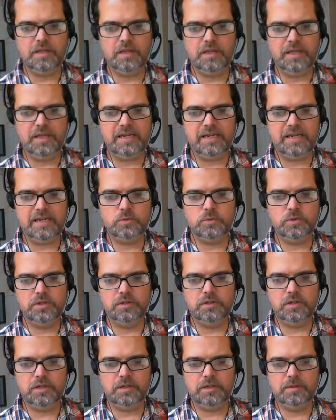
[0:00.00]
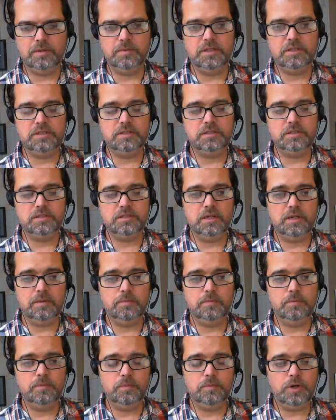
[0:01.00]
the last one that's
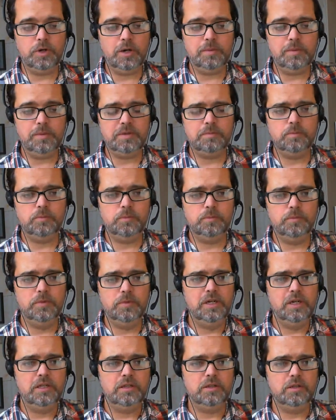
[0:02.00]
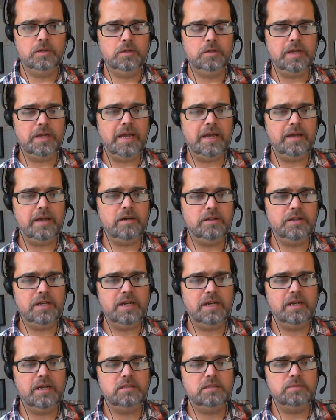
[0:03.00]
probably the add-on that
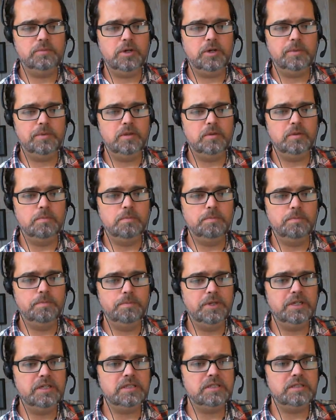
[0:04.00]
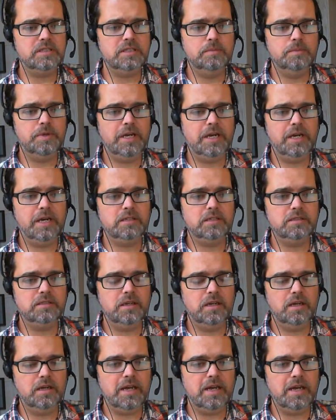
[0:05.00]
has probably the biggest impact
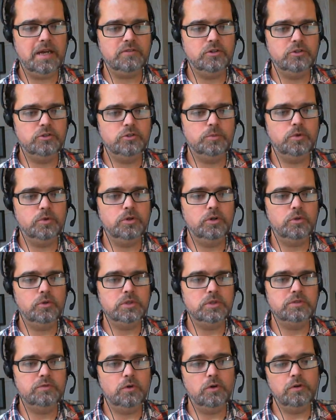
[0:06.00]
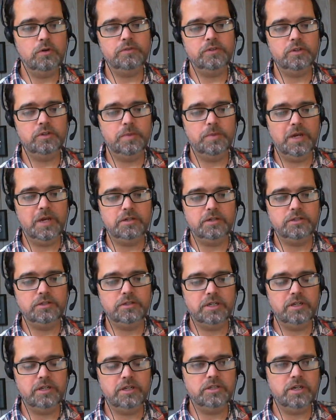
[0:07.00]
after 2.0 is Form Field Manager.
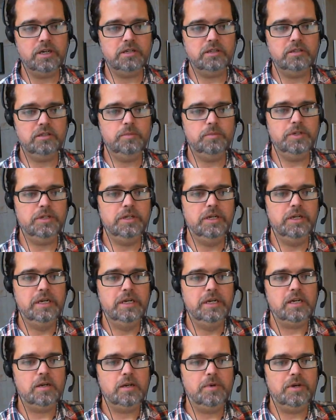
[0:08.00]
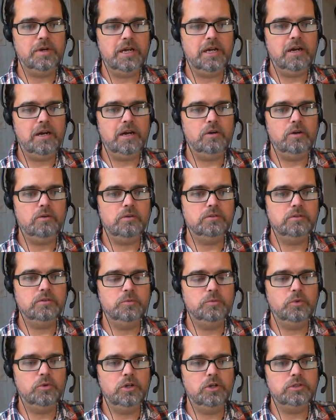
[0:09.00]
Can you talk a little bit about how
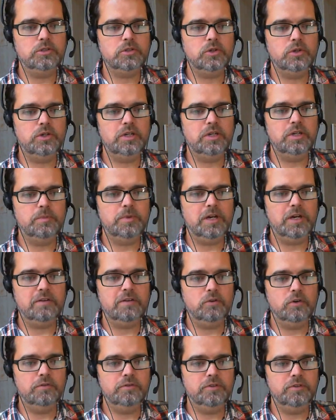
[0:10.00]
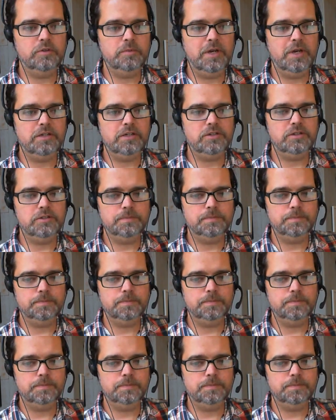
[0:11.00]
2.0 is going to impact Form Field Manager?